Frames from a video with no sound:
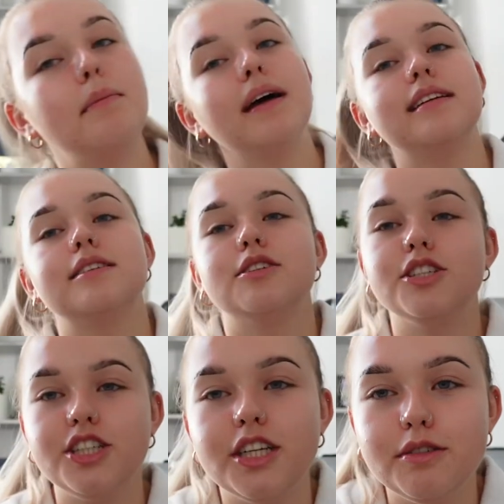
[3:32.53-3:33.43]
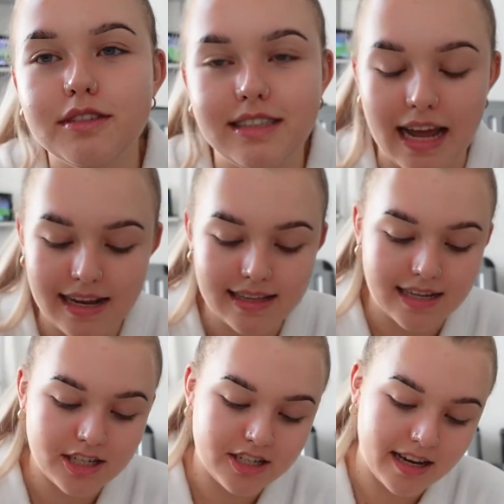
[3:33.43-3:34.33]
My birthday's on a Tuesday
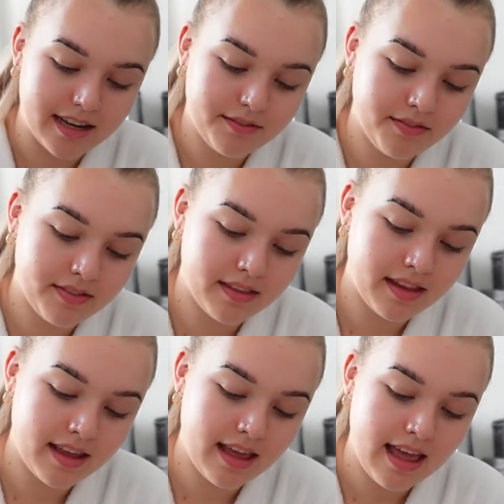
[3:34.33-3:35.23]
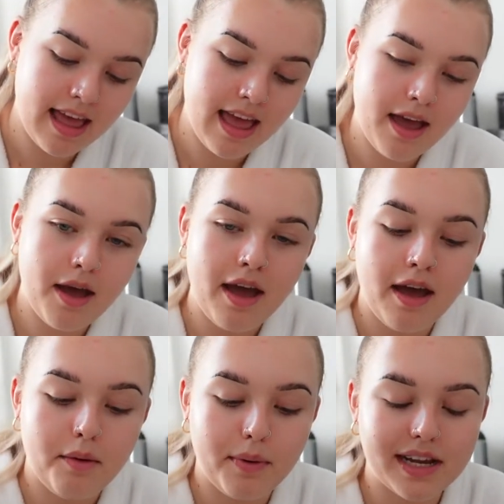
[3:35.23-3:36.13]
this year,
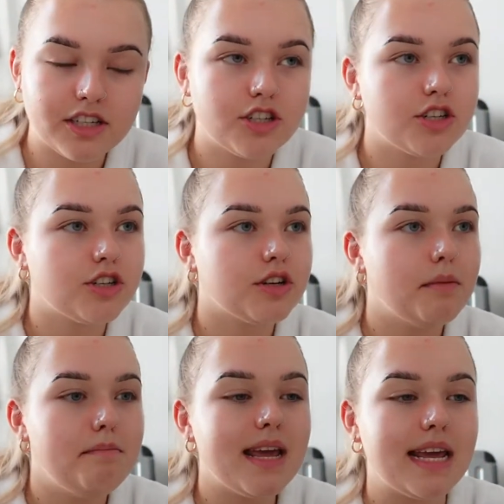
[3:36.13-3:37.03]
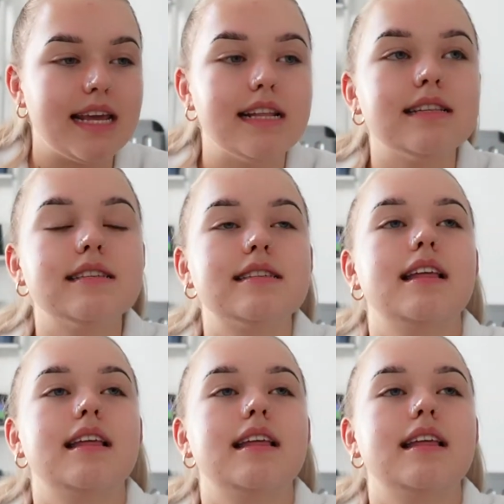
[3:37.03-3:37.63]
which means